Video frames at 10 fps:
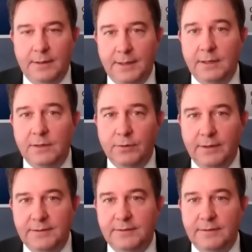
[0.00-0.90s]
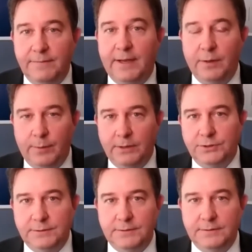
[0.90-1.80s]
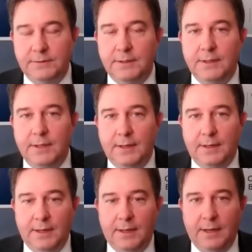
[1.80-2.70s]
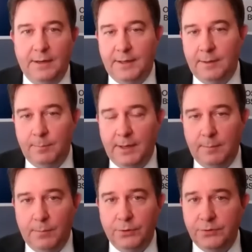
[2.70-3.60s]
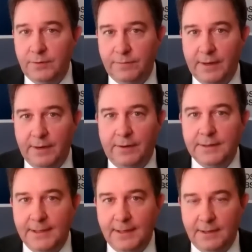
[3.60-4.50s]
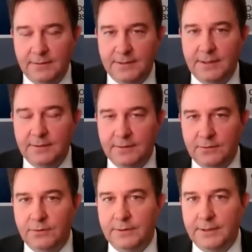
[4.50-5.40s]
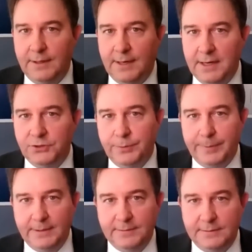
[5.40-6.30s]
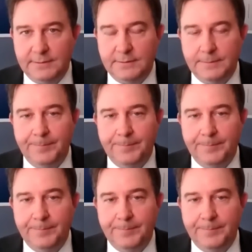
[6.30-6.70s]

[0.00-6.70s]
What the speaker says: increases in valuations in most, if not all, Canadian cities, and certainly on a national basis.